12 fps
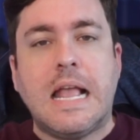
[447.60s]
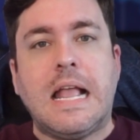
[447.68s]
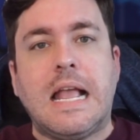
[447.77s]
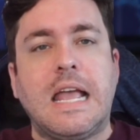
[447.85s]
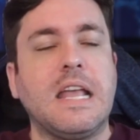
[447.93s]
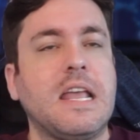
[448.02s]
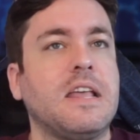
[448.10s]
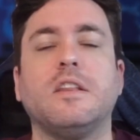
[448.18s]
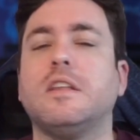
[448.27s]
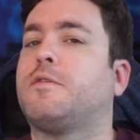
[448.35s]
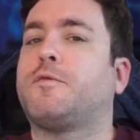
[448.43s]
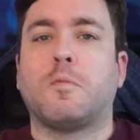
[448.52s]

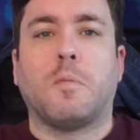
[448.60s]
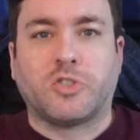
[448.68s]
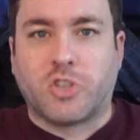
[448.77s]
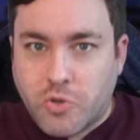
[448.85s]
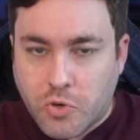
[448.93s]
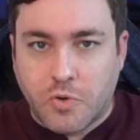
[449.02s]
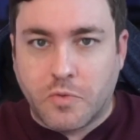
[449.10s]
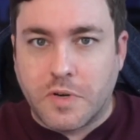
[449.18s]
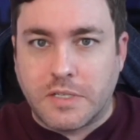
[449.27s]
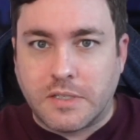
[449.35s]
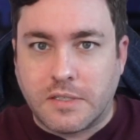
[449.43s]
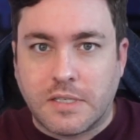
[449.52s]
It's for a multitude of
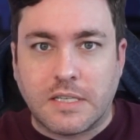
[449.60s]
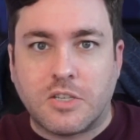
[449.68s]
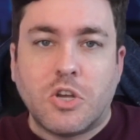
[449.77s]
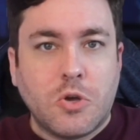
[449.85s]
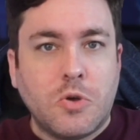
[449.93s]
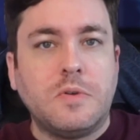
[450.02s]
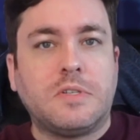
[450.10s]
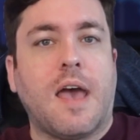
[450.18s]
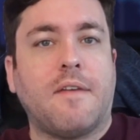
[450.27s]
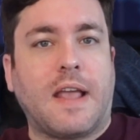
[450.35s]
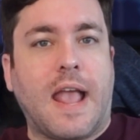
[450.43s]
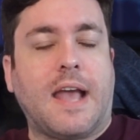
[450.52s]
reasons. It's who's
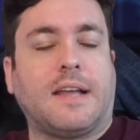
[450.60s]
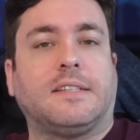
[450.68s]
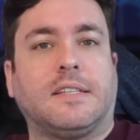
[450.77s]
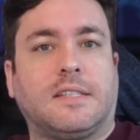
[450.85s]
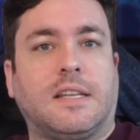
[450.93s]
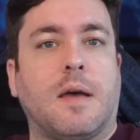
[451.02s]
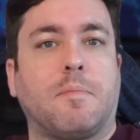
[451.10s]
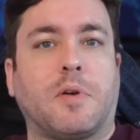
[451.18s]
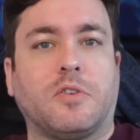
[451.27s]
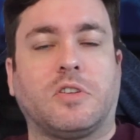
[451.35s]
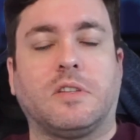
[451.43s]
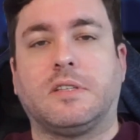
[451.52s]
having access to that, but
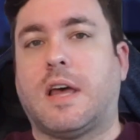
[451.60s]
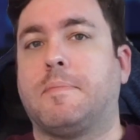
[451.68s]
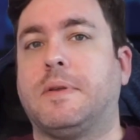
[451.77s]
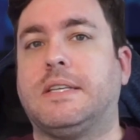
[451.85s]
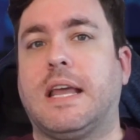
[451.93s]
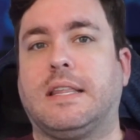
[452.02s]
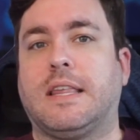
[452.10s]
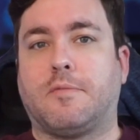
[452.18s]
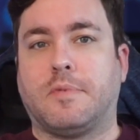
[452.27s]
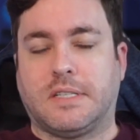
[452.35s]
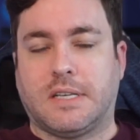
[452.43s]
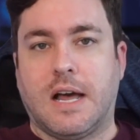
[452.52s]
also the type of data
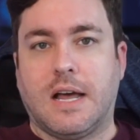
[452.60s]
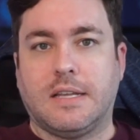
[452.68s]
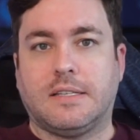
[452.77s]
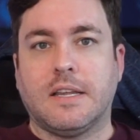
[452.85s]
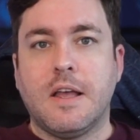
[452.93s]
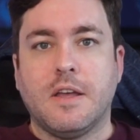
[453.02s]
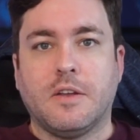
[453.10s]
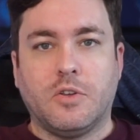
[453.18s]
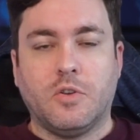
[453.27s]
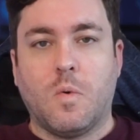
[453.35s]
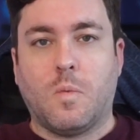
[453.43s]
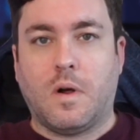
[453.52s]
that resides.
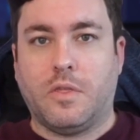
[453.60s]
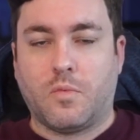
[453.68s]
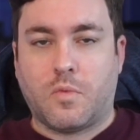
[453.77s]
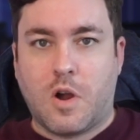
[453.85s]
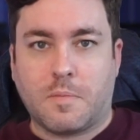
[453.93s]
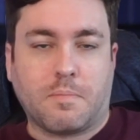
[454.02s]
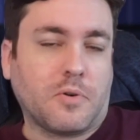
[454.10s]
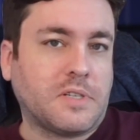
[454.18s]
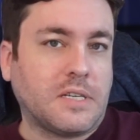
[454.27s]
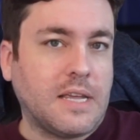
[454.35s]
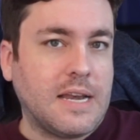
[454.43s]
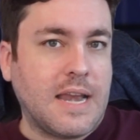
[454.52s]
You don't want the wrong
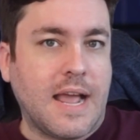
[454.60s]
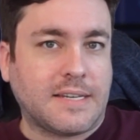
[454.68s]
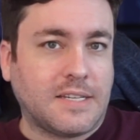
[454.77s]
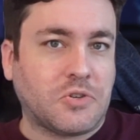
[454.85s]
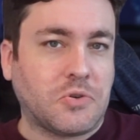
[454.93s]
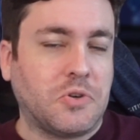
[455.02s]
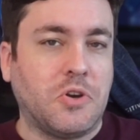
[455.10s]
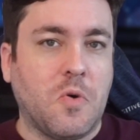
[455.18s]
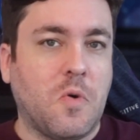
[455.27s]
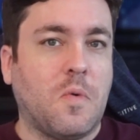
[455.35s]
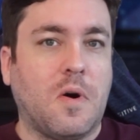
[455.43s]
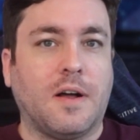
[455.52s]
person getting access, or you
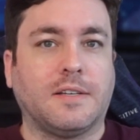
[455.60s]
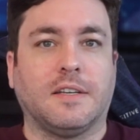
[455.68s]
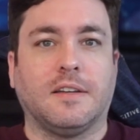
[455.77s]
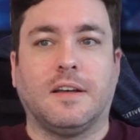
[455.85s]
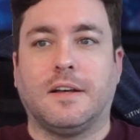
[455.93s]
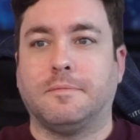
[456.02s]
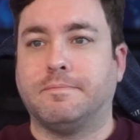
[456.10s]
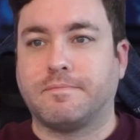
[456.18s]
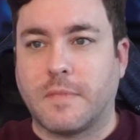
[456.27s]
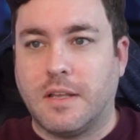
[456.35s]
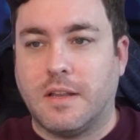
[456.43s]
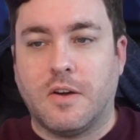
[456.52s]
don't want
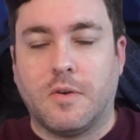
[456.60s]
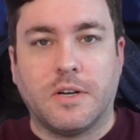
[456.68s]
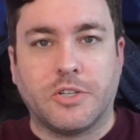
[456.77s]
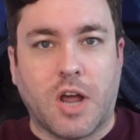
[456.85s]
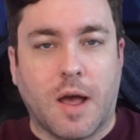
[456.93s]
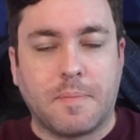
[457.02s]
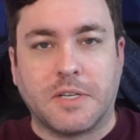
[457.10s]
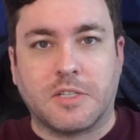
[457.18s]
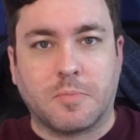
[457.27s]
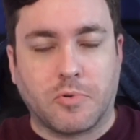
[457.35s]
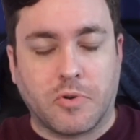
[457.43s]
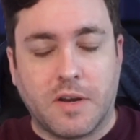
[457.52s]
a shopping
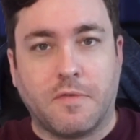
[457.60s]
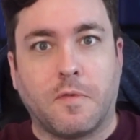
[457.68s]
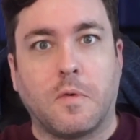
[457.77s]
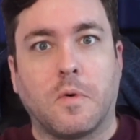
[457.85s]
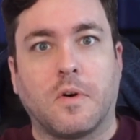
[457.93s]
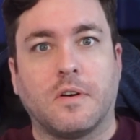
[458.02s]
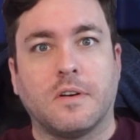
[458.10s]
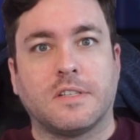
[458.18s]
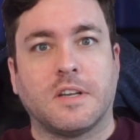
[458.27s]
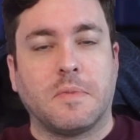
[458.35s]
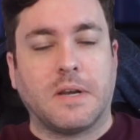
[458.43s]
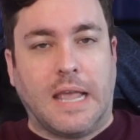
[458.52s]
spree for
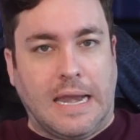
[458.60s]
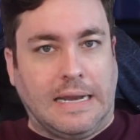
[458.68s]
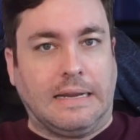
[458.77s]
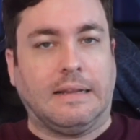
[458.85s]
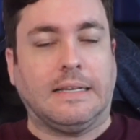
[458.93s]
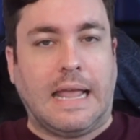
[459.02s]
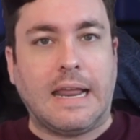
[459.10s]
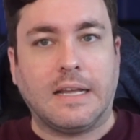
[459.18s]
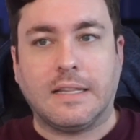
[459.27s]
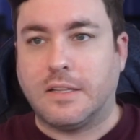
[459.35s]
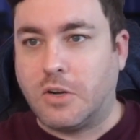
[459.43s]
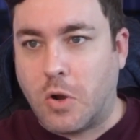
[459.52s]
someone getting
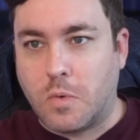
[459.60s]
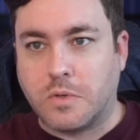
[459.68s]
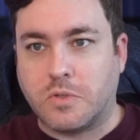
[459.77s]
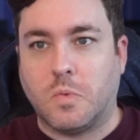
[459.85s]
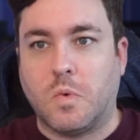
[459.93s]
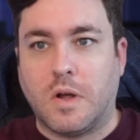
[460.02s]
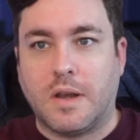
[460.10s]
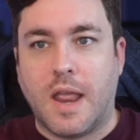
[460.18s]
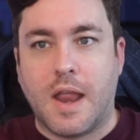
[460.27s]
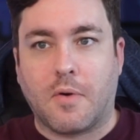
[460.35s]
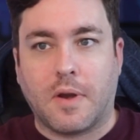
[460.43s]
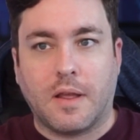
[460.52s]
data to go into one
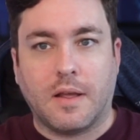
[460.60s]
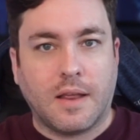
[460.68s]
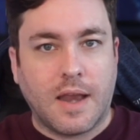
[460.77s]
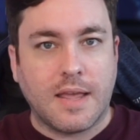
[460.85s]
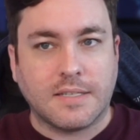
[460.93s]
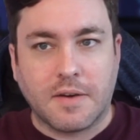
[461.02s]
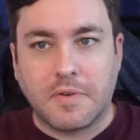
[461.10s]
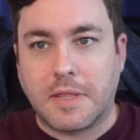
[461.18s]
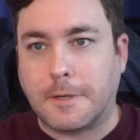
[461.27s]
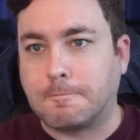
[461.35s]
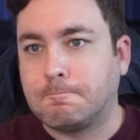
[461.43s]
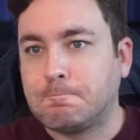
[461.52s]
area and it has
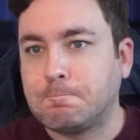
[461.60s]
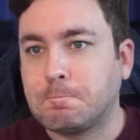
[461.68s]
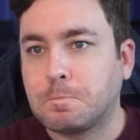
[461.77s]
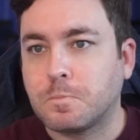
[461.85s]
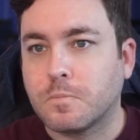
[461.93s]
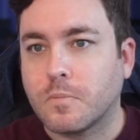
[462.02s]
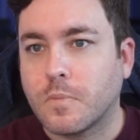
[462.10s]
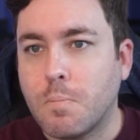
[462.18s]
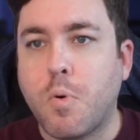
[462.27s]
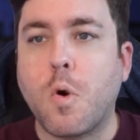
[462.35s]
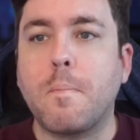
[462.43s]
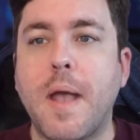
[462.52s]
everything.
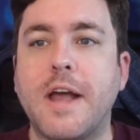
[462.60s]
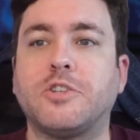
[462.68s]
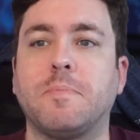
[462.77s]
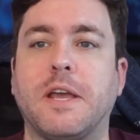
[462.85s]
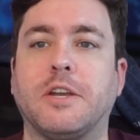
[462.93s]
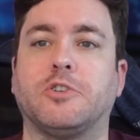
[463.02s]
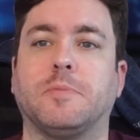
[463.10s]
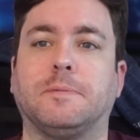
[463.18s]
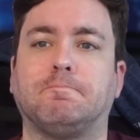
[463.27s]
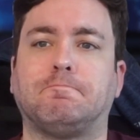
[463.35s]
Poor patch management.